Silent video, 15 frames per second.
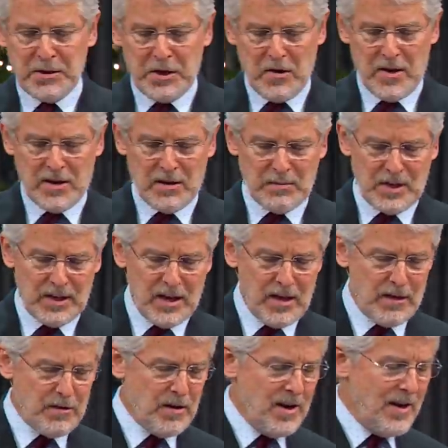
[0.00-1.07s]
sharing them
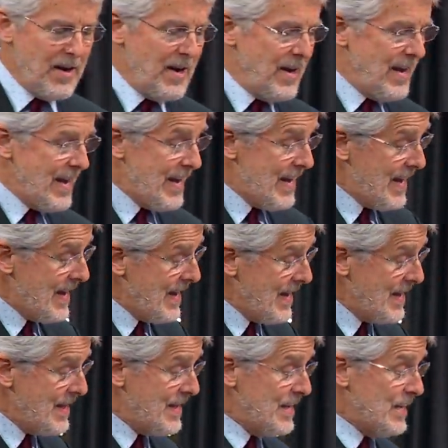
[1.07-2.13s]
together
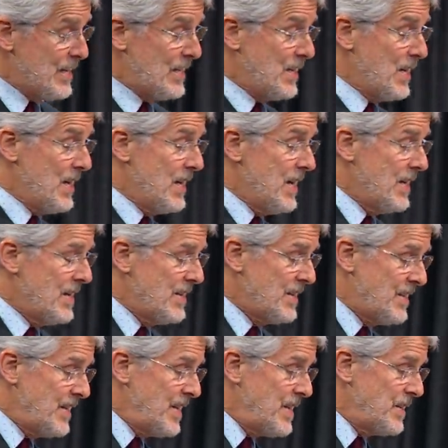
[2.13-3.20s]
in this
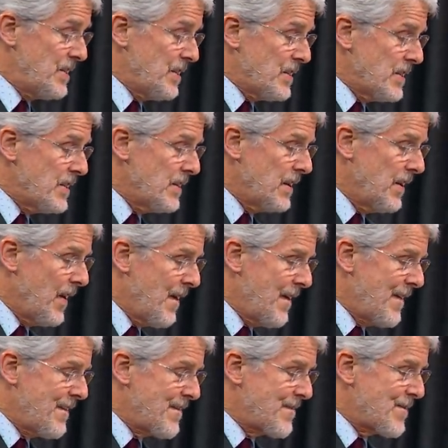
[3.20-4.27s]
season.
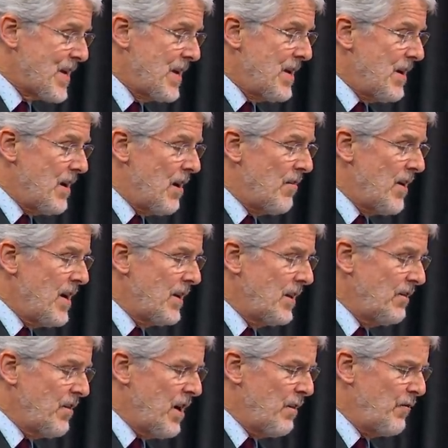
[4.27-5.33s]
All right,
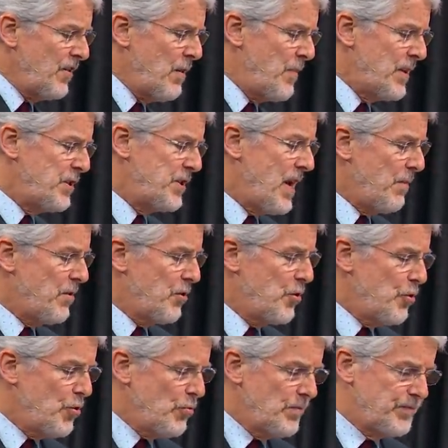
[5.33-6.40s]
Philippians chapter
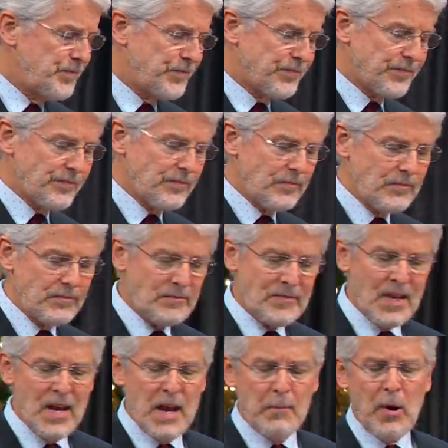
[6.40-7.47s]
2.
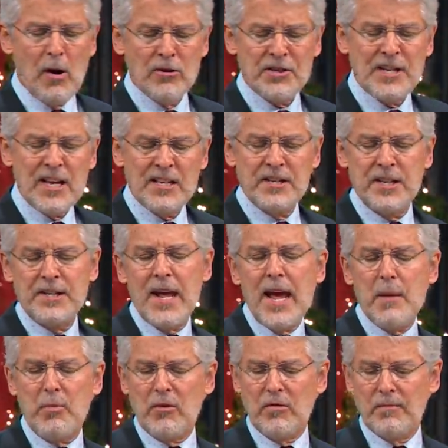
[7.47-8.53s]
Paul sets the
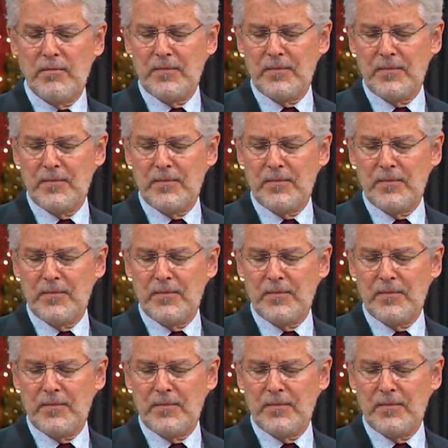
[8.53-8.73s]
table